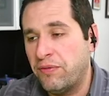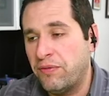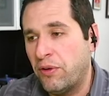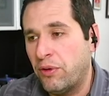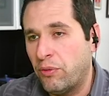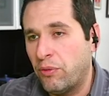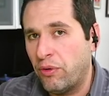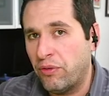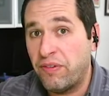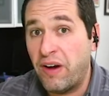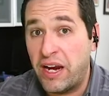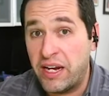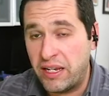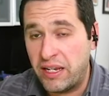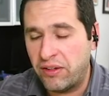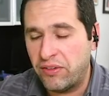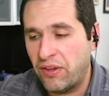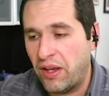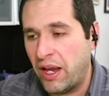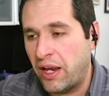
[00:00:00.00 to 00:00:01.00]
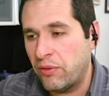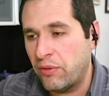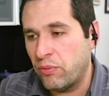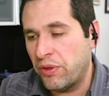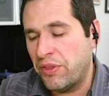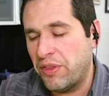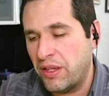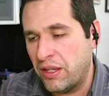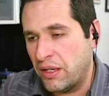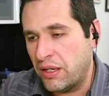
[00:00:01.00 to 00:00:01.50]
for the refining side
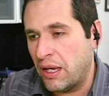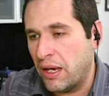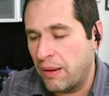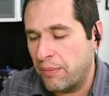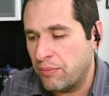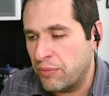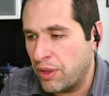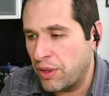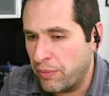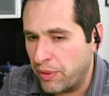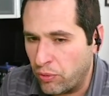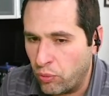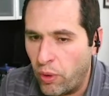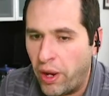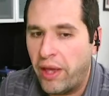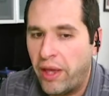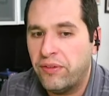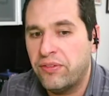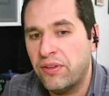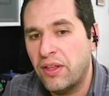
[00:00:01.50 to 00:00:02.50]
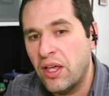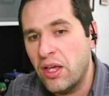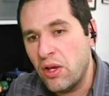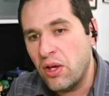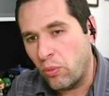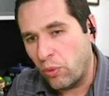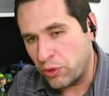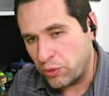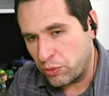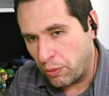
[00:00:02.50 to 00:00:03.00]
within um, the Midwest,
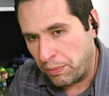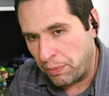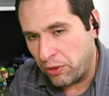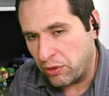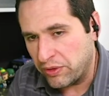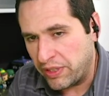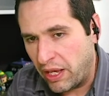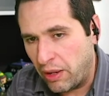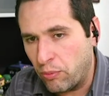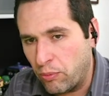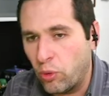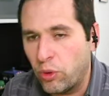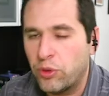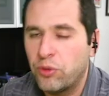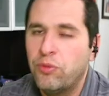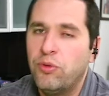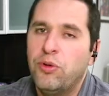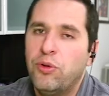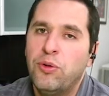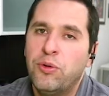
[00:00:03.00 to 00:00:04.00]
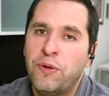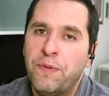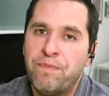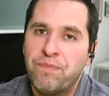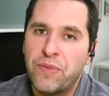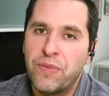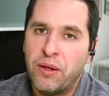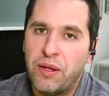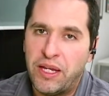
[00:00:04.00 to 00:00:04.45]
which will pull down more crude,